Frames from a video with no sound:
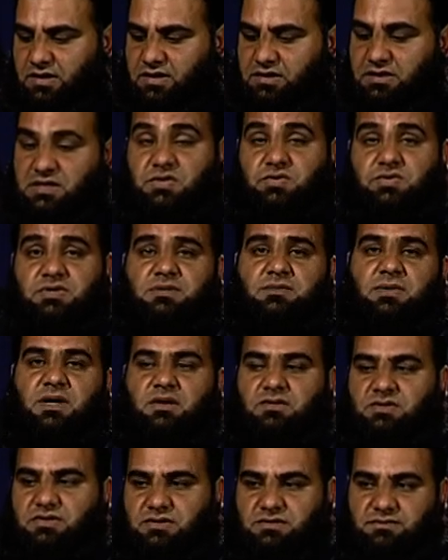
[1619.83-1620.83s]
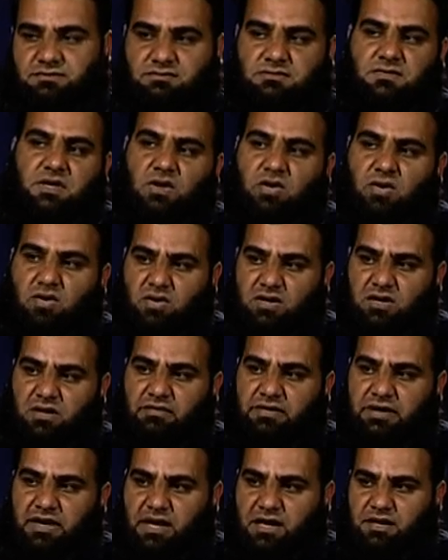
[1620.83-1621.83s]
This was about local
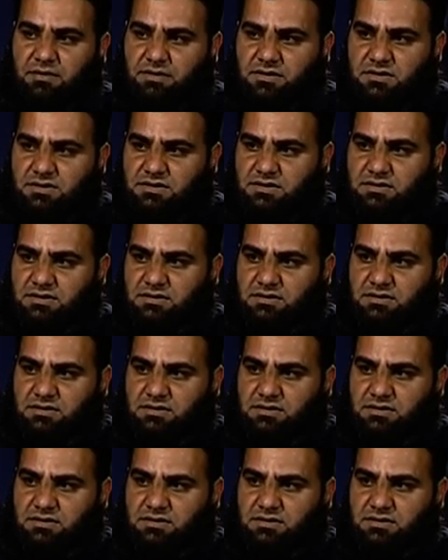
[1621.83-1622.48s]
variables.